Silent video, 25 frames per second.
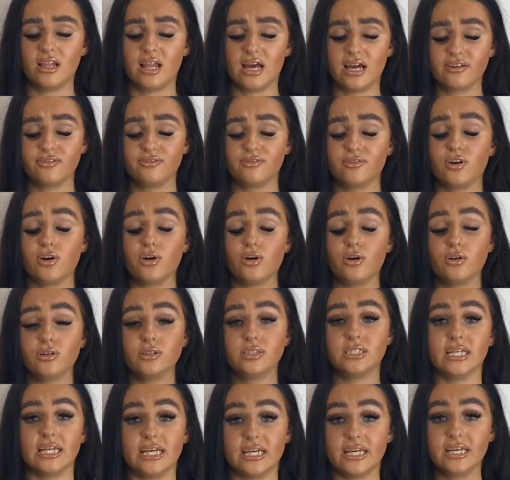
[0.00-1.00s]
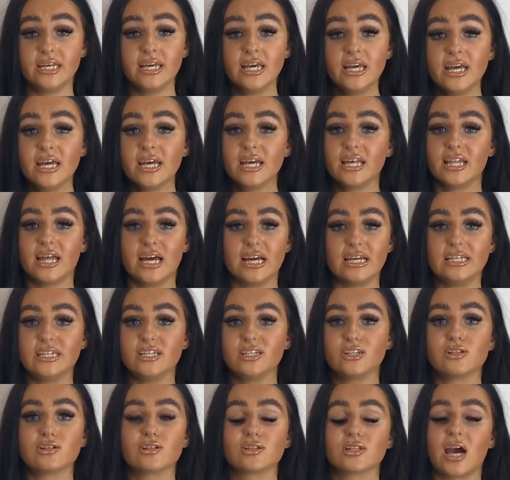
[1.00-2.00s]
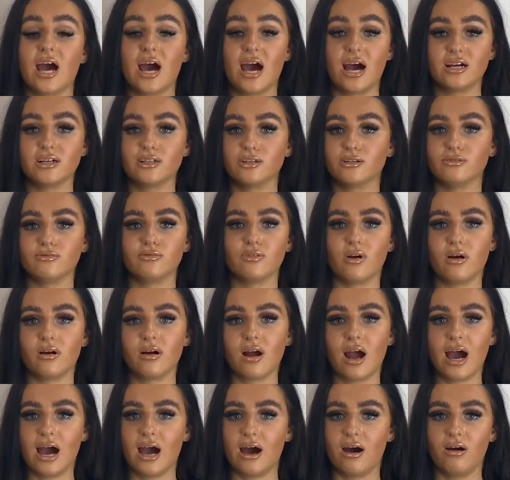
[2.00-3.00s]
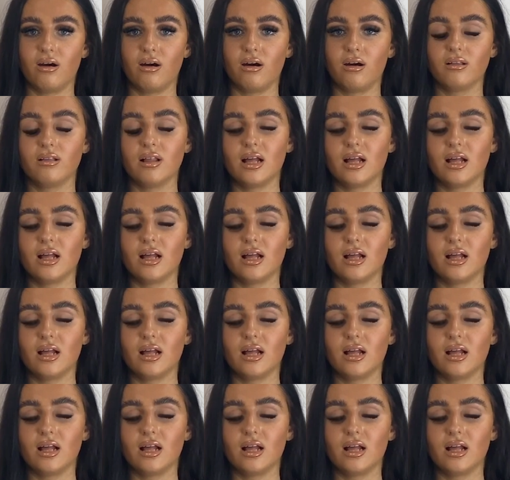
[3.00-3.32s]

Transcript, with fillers: like for a hoodie, like you just can't go wrong at all.